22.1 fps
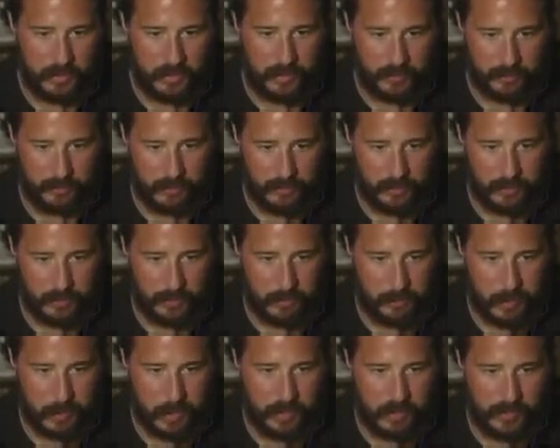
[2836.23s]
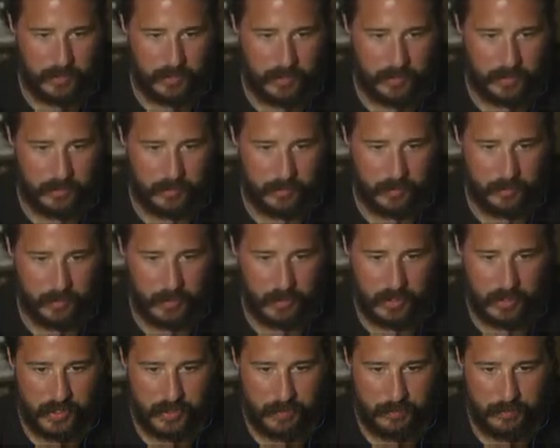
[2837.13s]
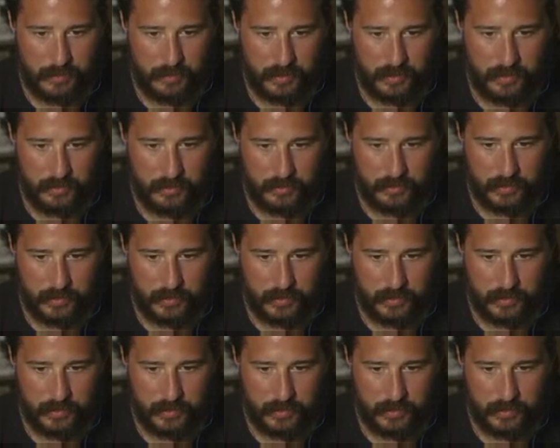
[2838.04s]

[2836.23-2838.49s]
If you're into politics, I'm sorry, but